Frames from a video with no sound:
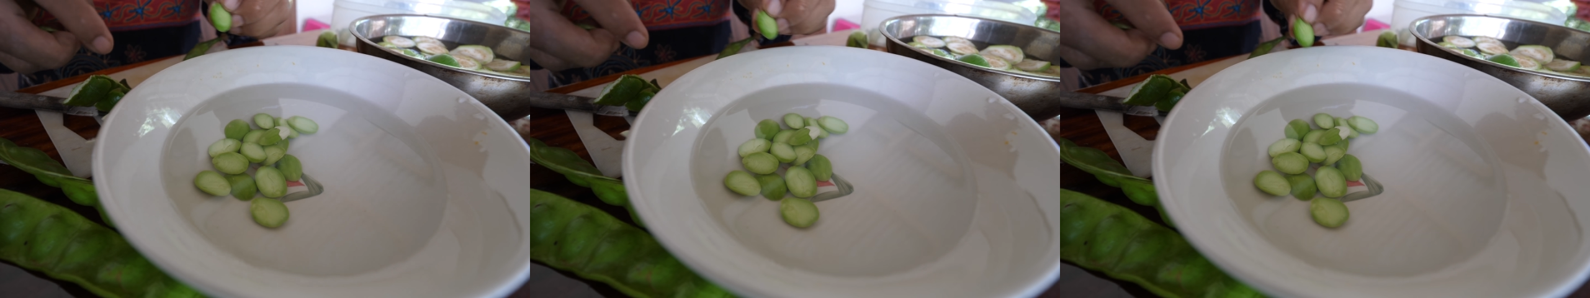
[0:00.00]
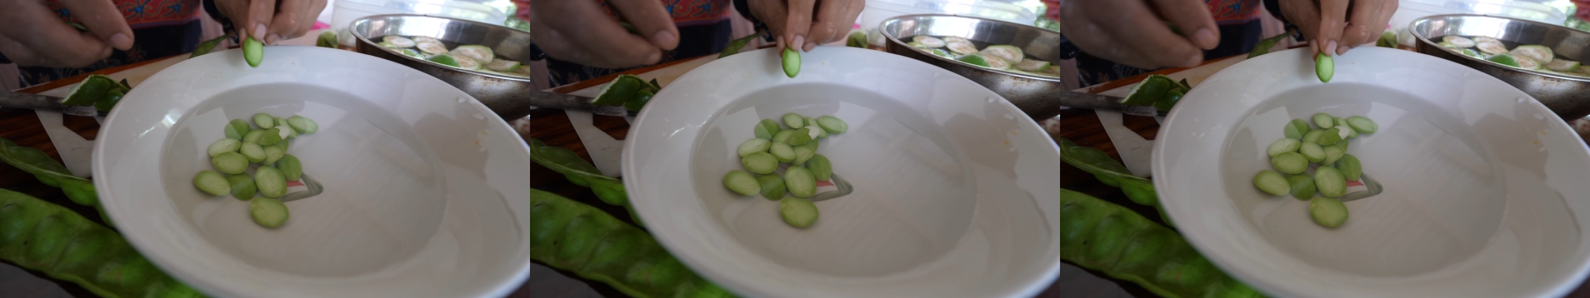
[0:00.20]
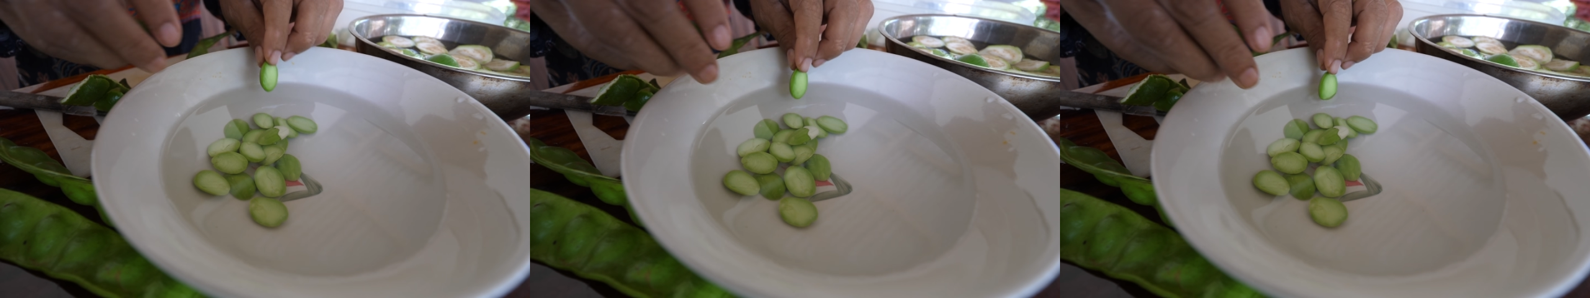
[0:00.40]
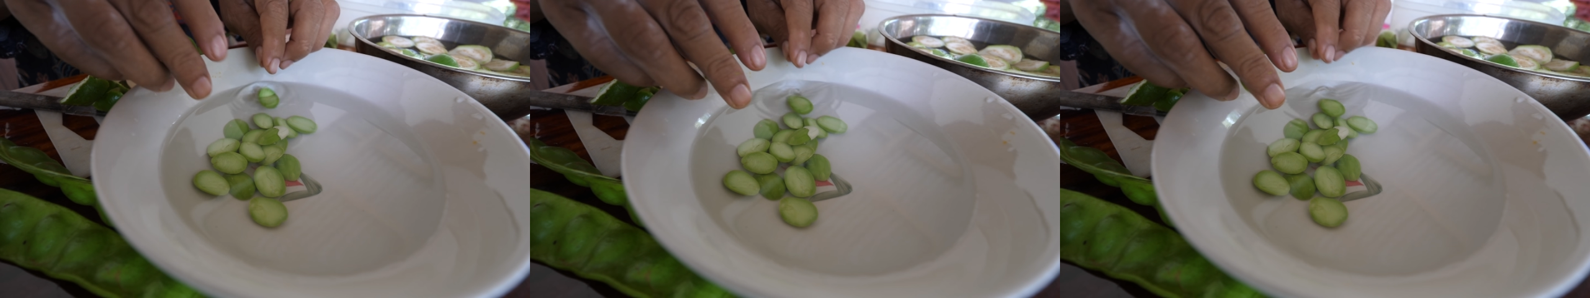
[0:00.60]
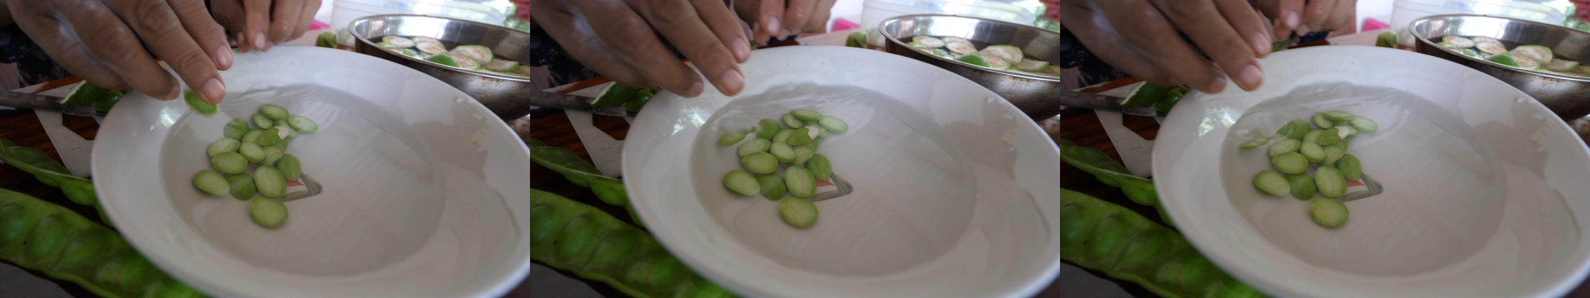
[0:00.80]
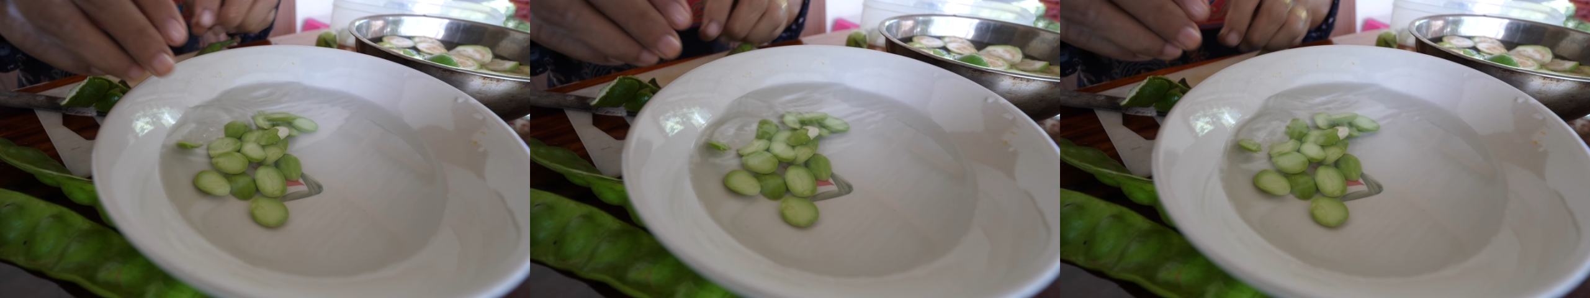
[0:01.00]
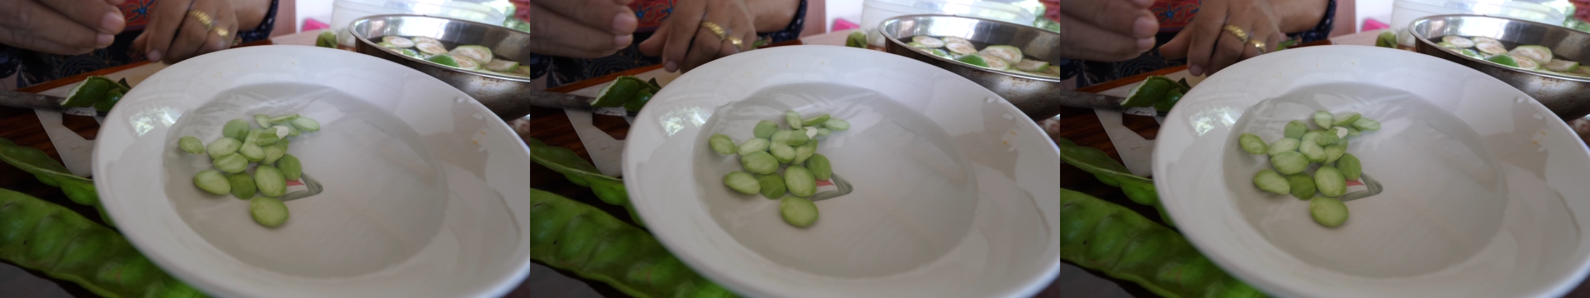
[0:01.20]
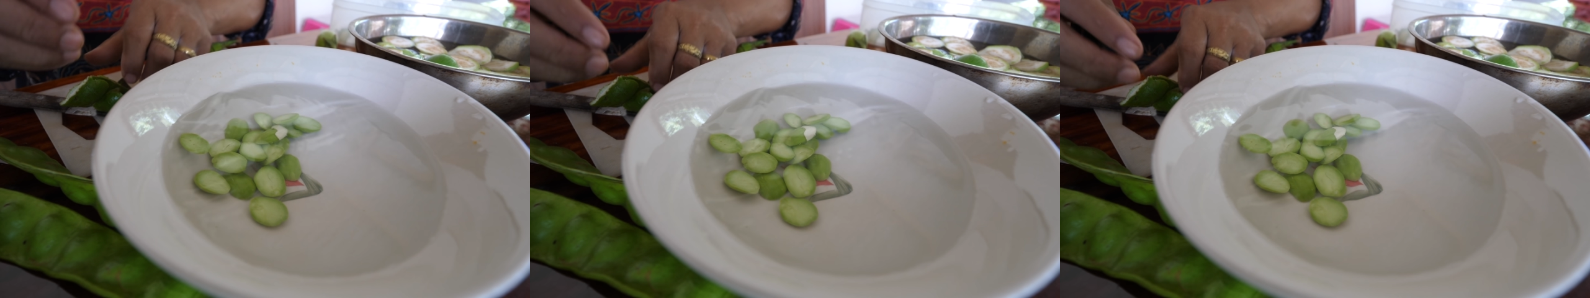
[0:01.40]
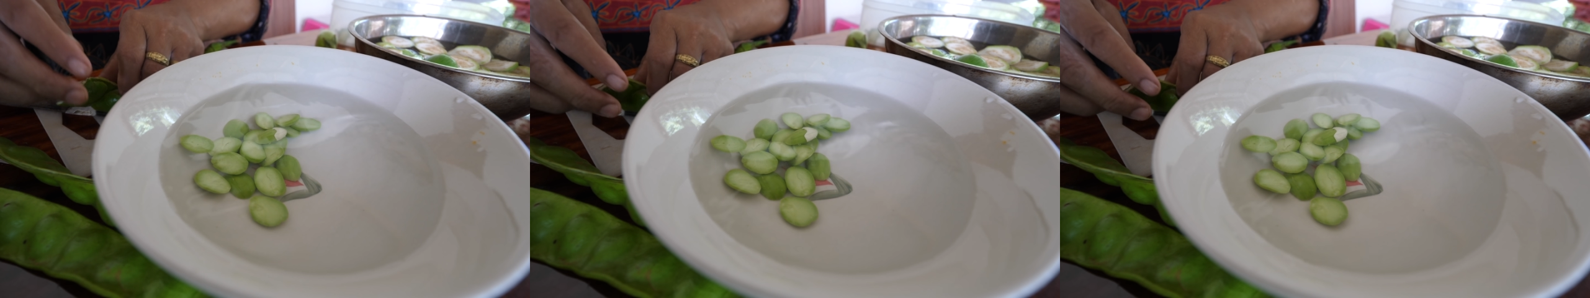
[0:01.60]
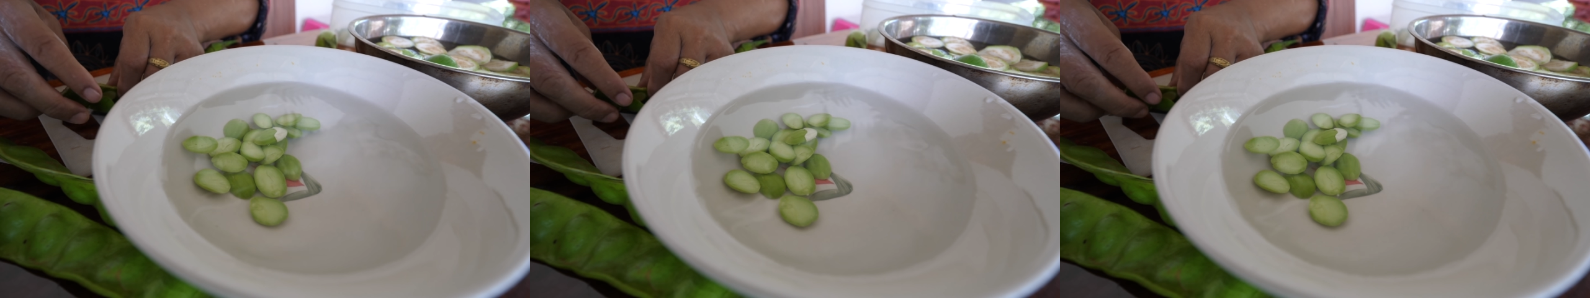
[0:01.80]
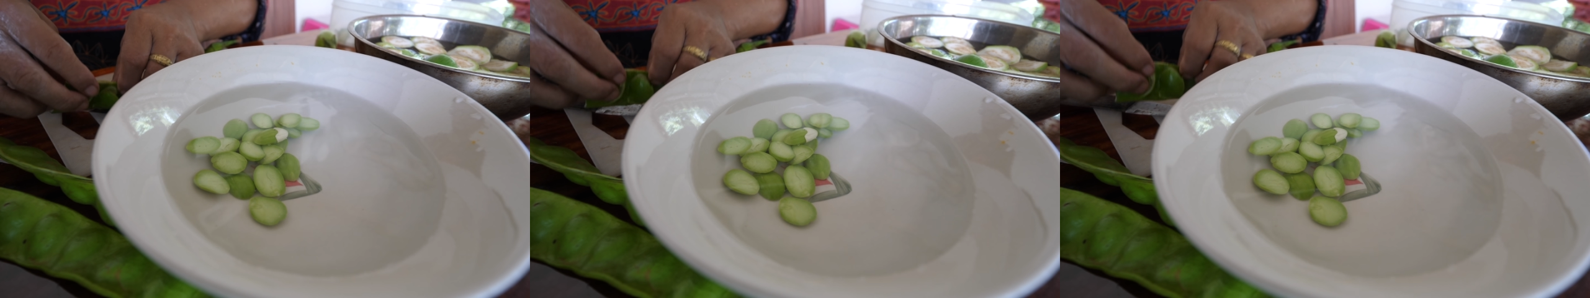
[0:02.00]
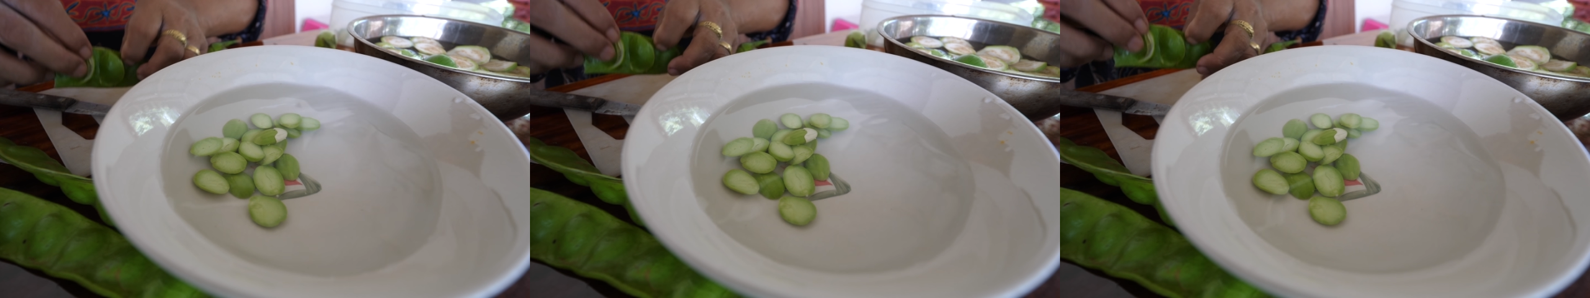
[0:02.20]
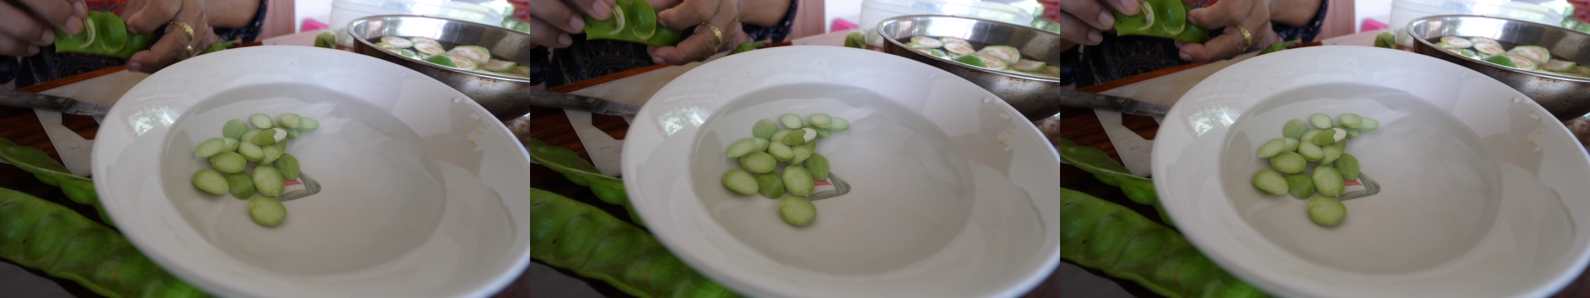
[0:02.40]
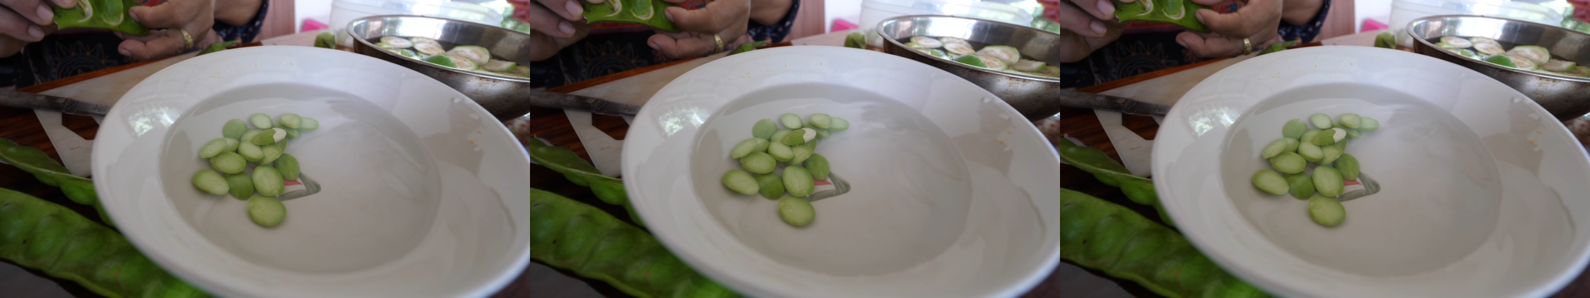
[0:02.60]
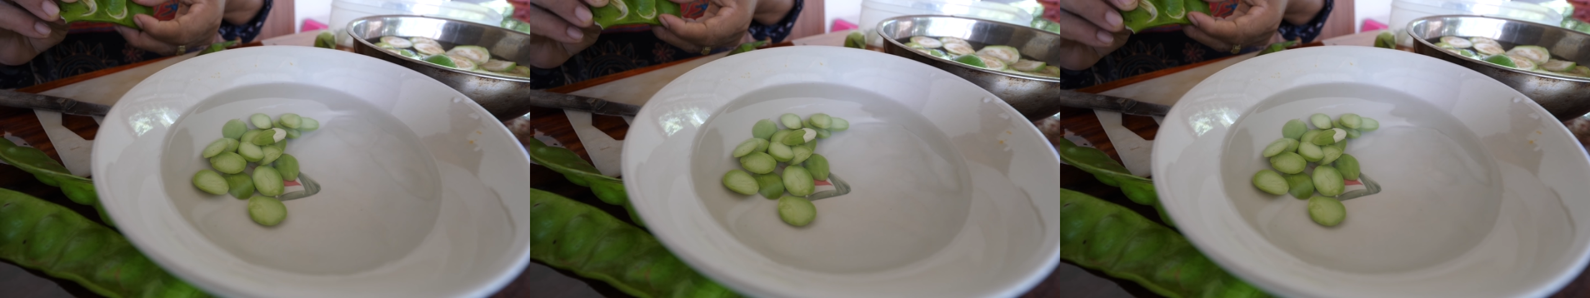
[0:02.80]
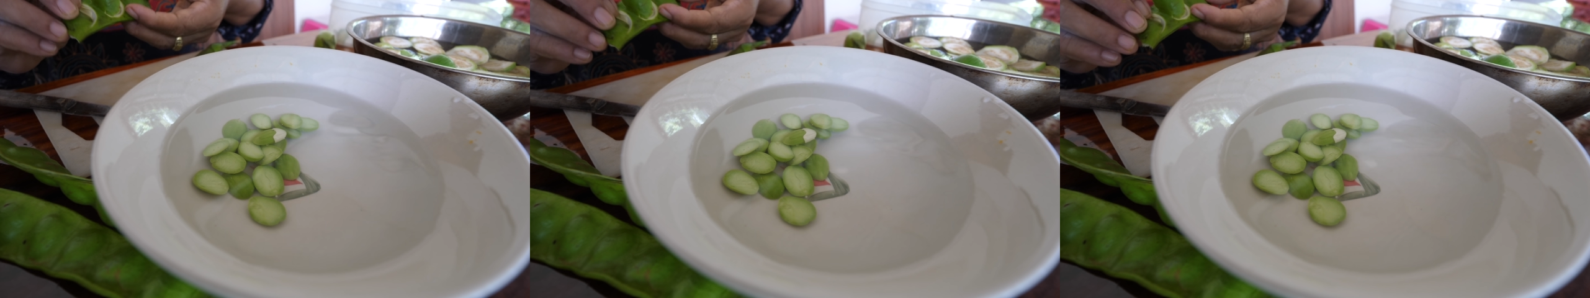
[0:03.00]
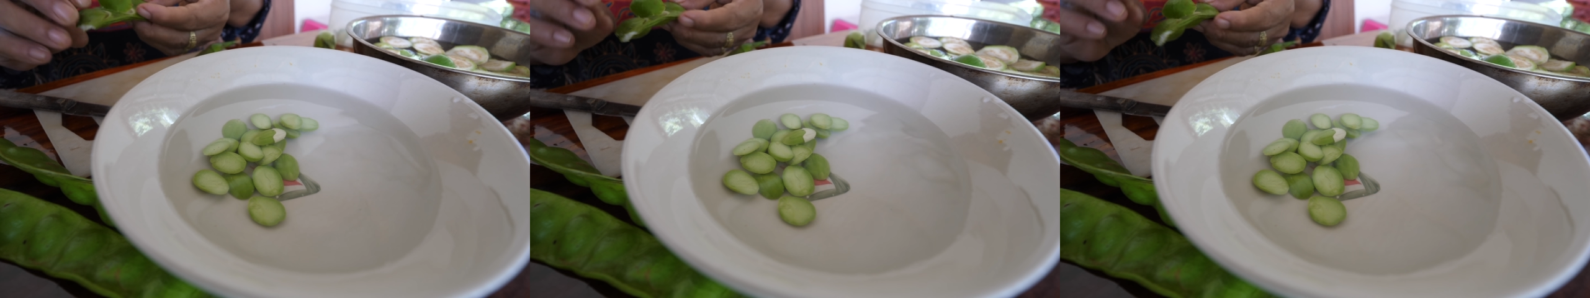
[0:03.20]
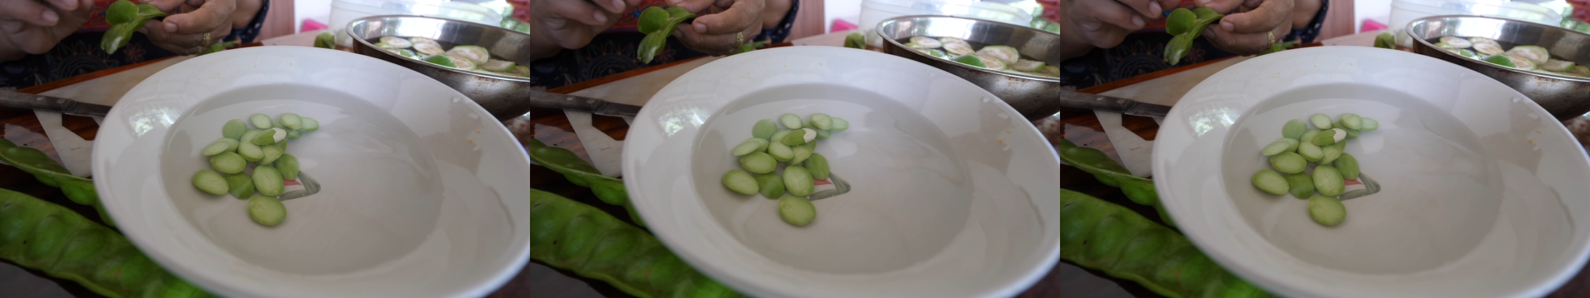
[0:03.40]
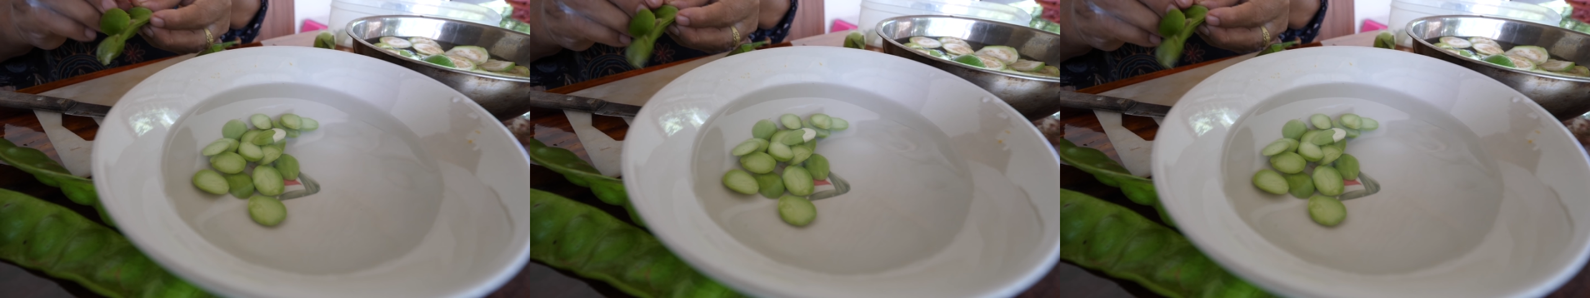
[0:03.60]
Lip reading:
No face is visible, so there are no lips to read.